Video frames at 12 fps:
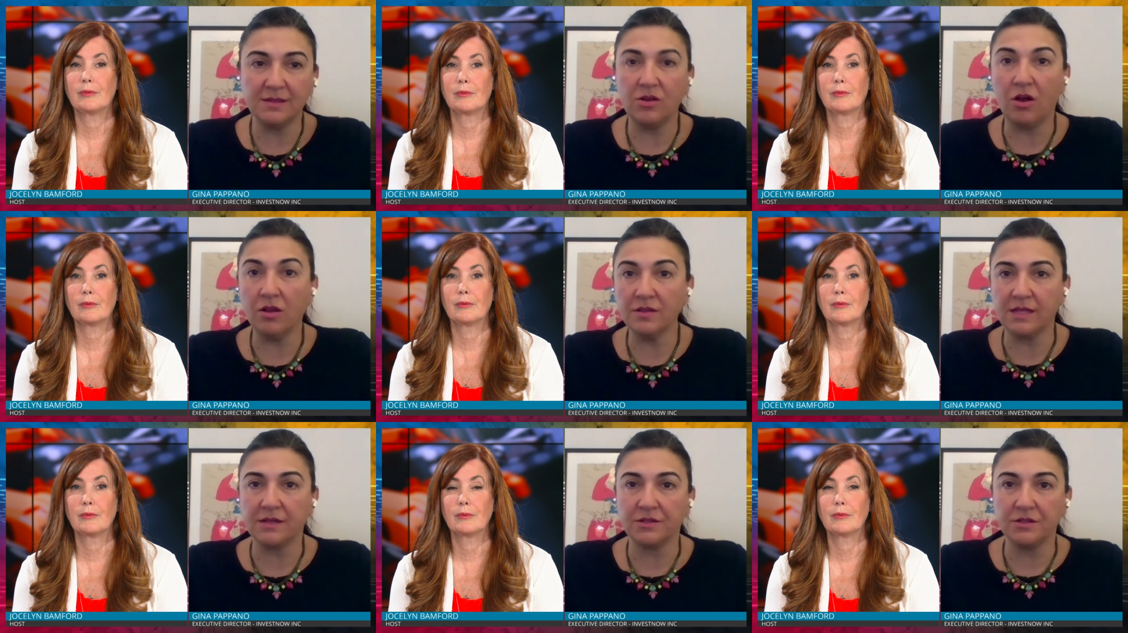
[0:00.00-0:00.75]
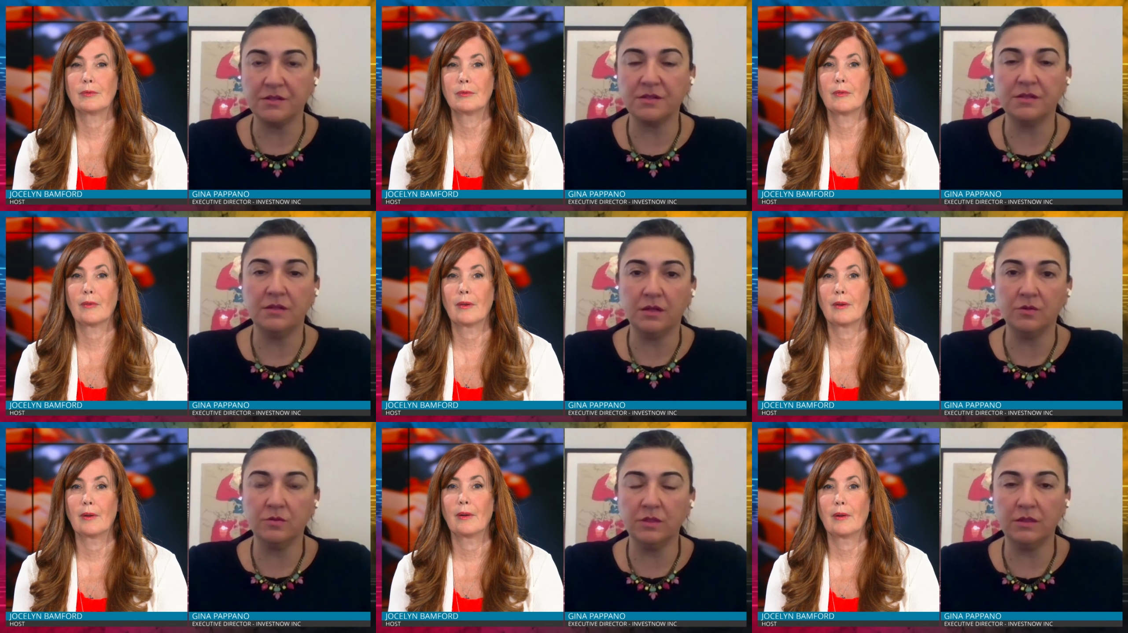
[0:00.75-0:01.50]
Speaker 1: in all sectors, not
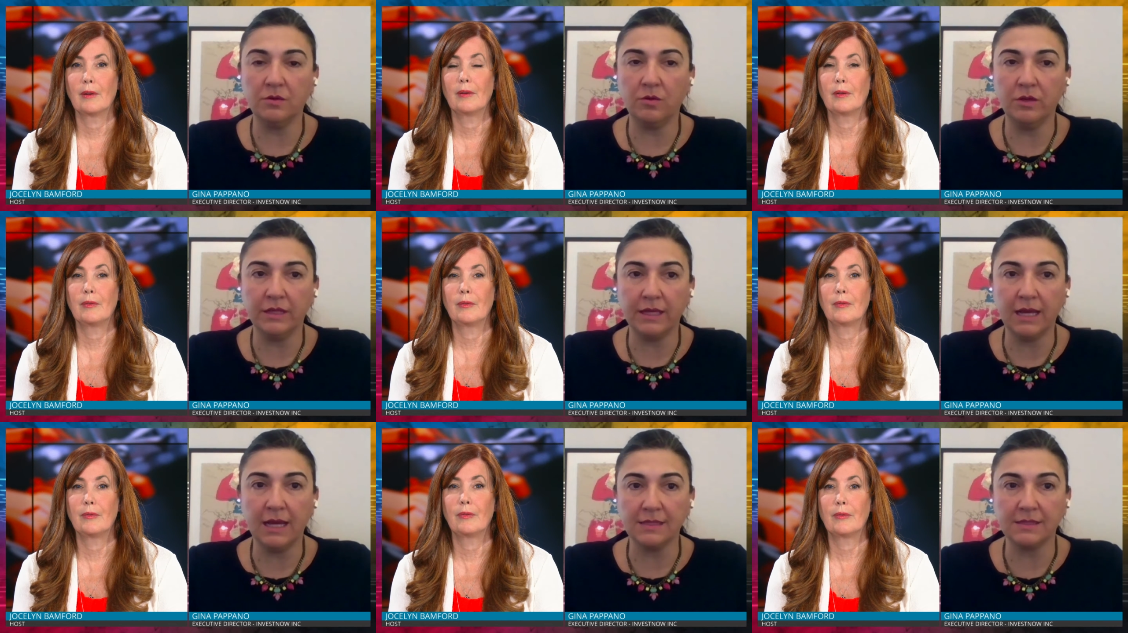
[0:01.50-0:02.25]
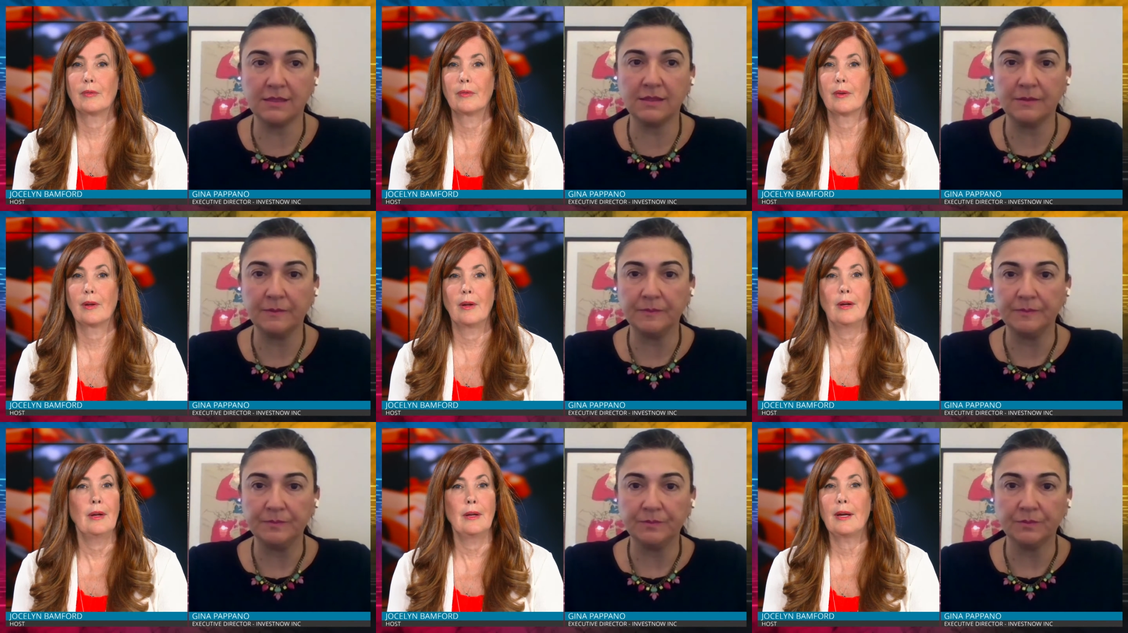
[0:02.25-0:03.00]
only oil and gas.
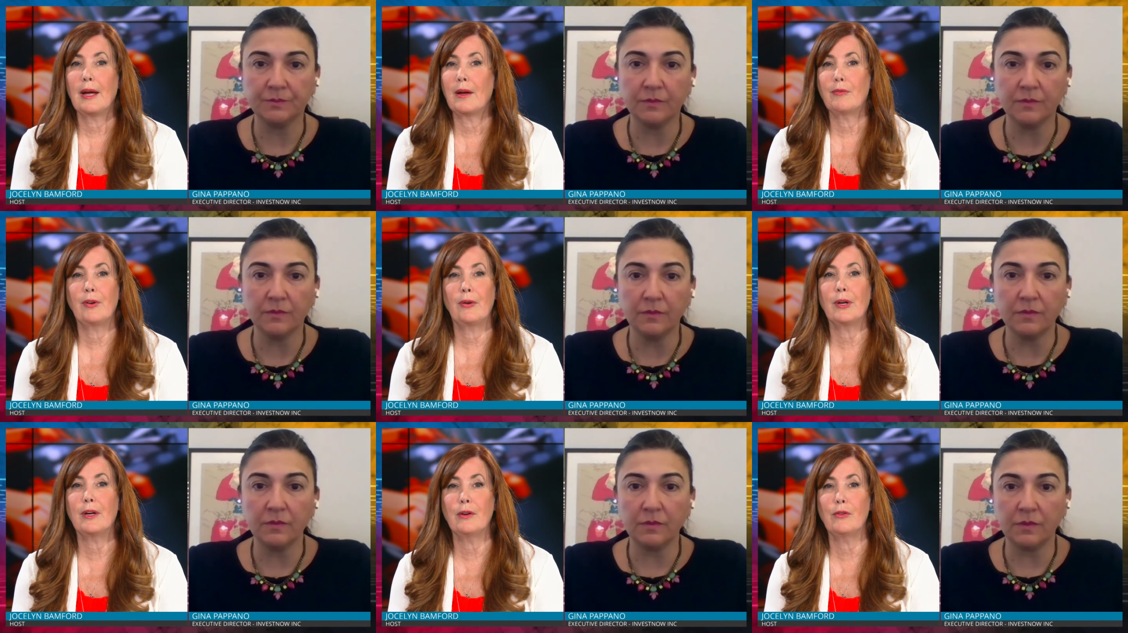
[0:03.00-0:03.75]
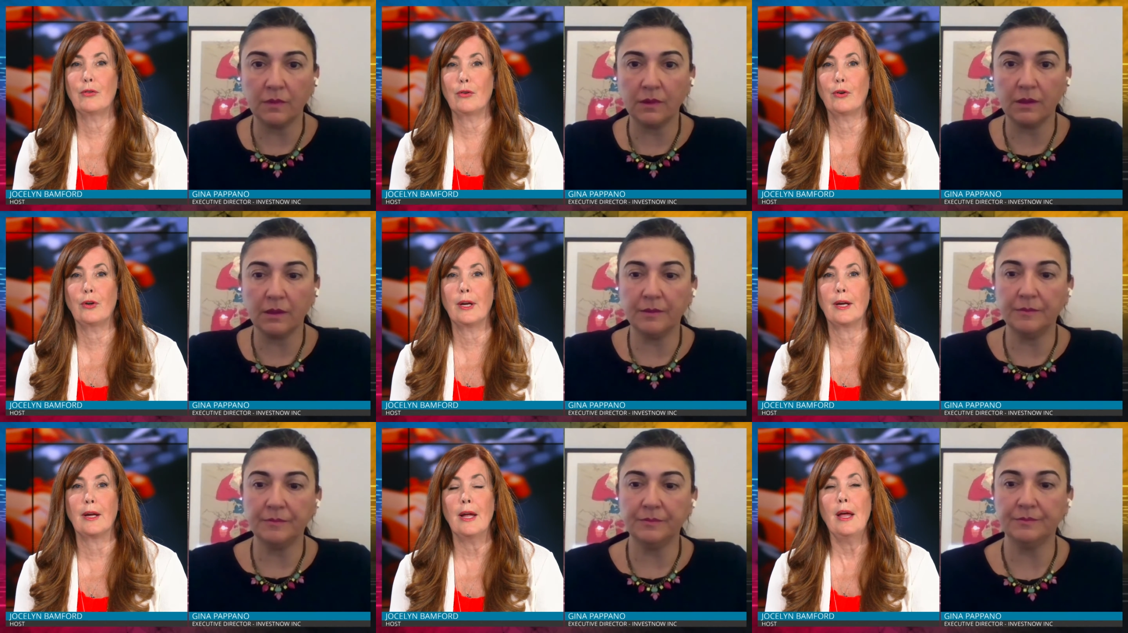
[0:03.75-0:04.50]
Speaker 2: Yeah, very
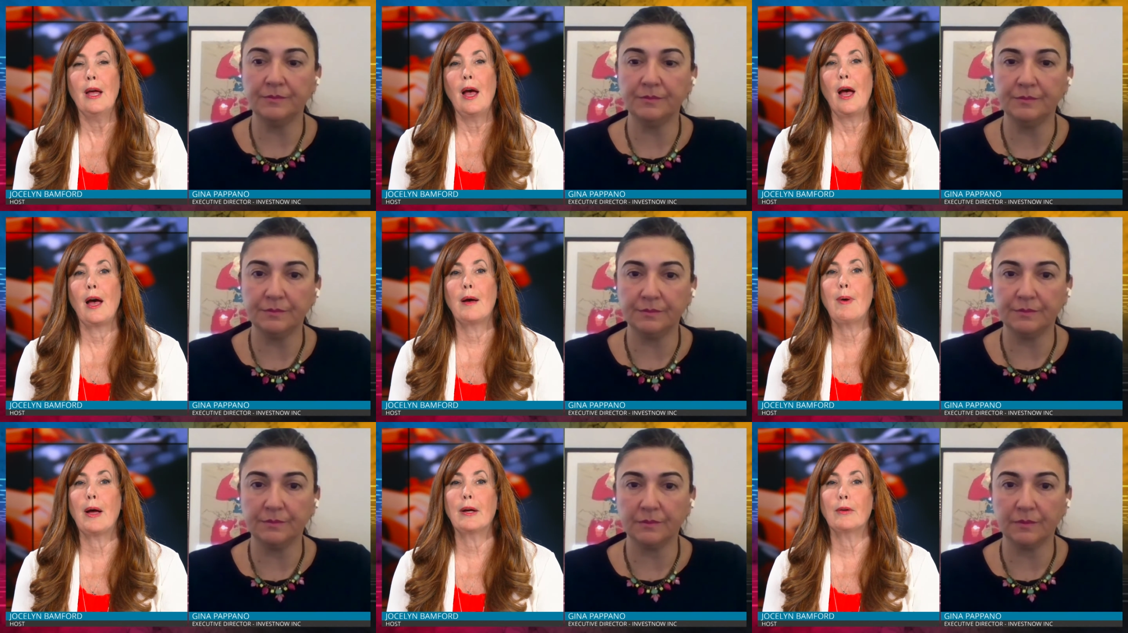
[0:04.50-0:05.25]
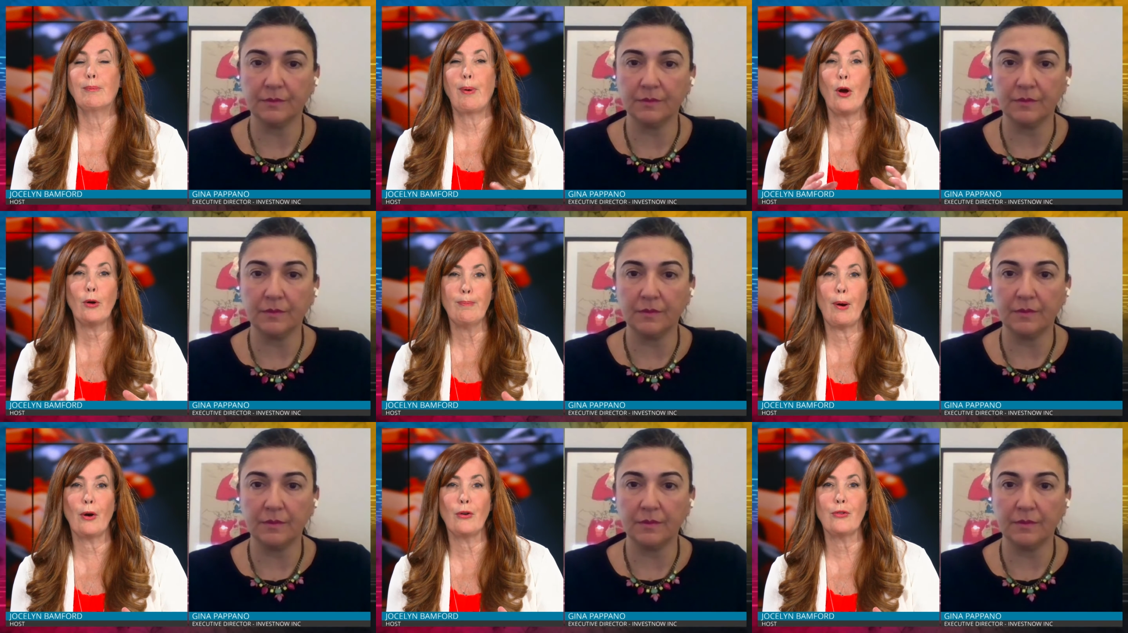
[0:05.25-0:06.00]
concerning. Um, part
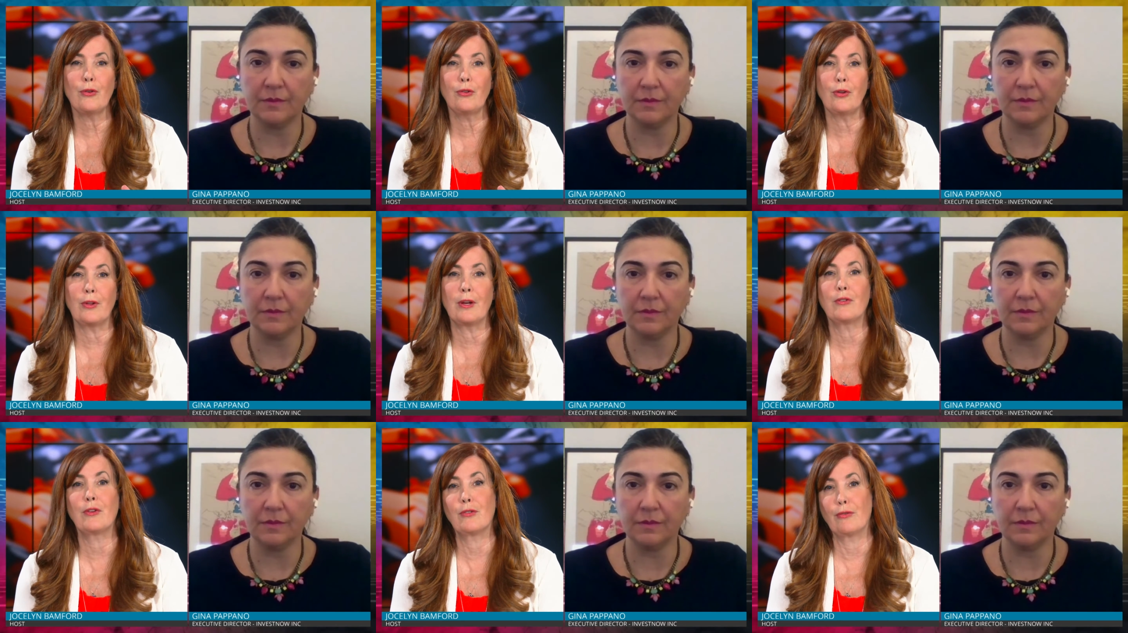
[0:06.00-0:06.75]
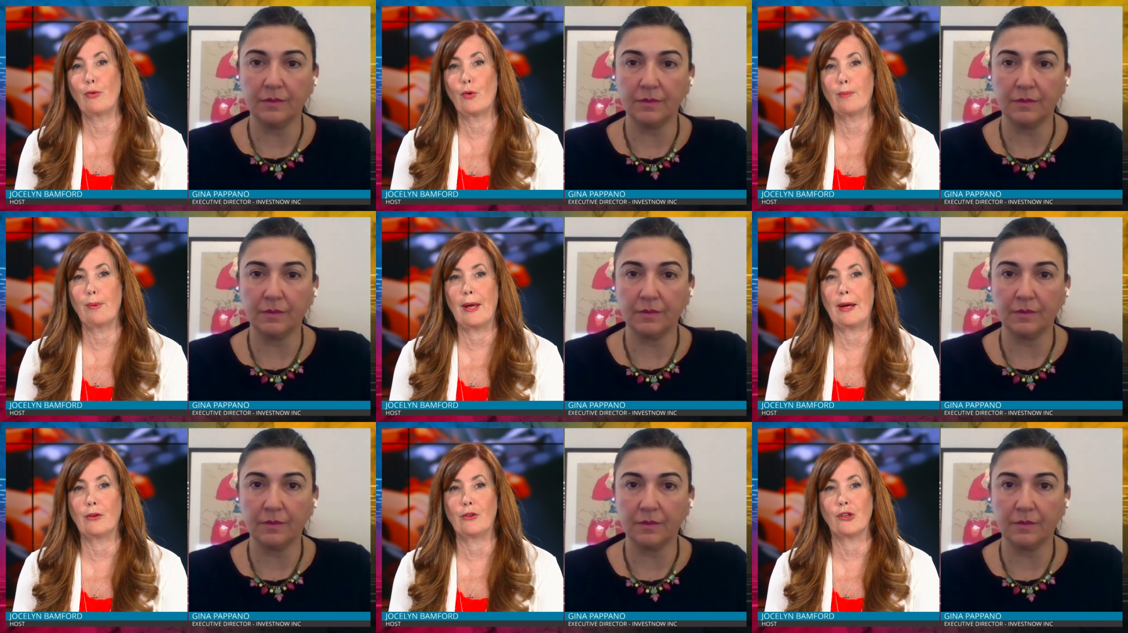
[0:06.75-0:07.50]
and parcel to this is affordable
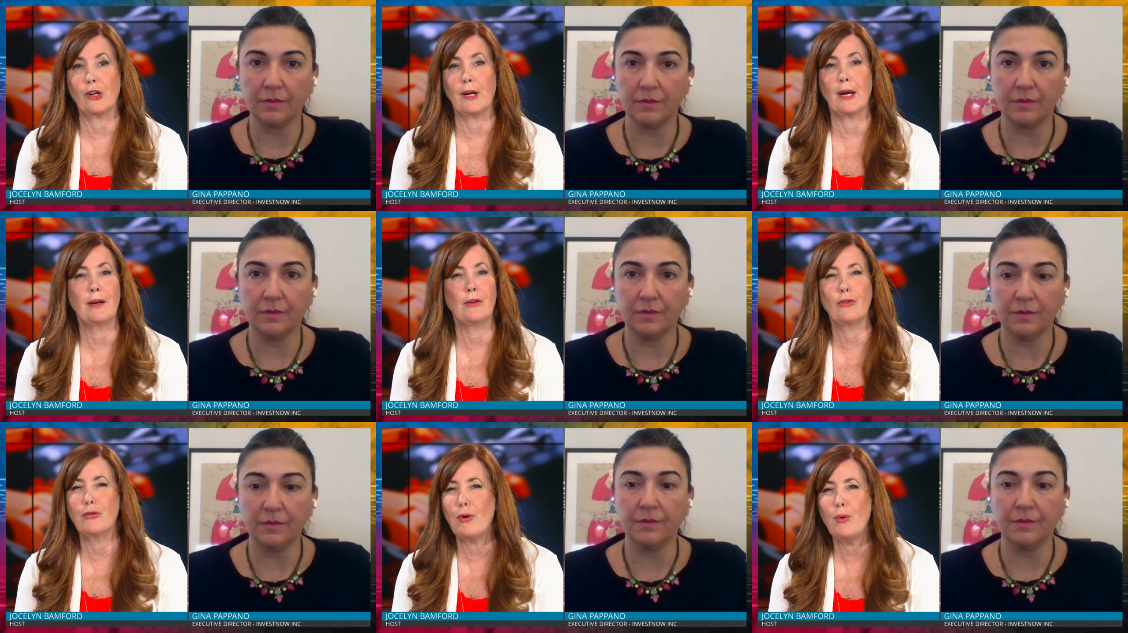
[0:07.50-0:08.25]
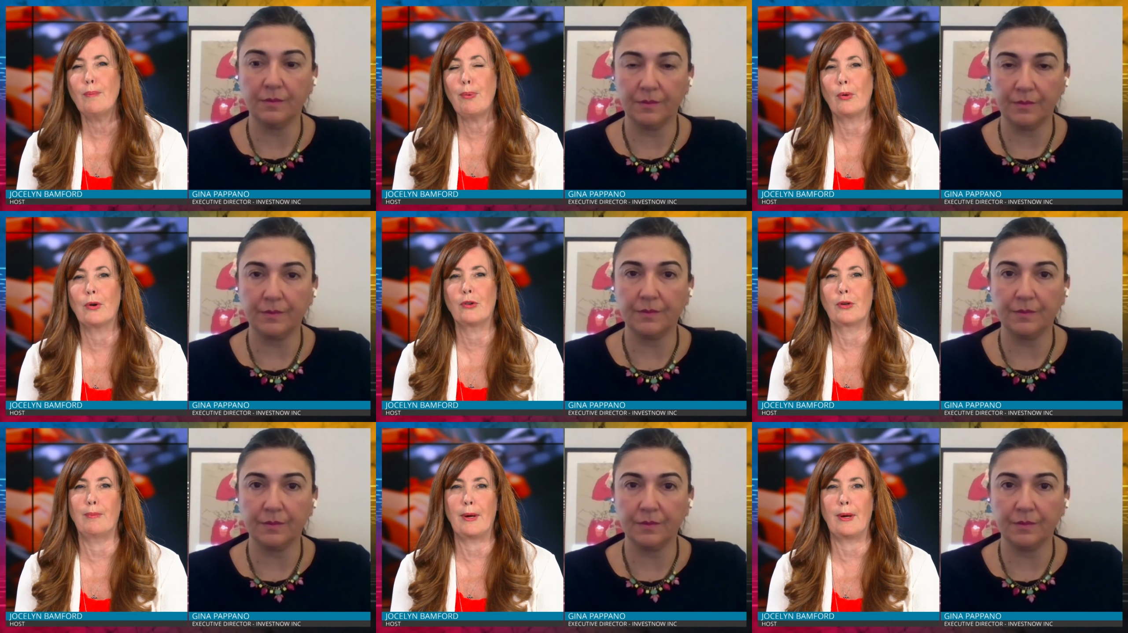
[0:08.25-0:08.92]
energy, and it's so important to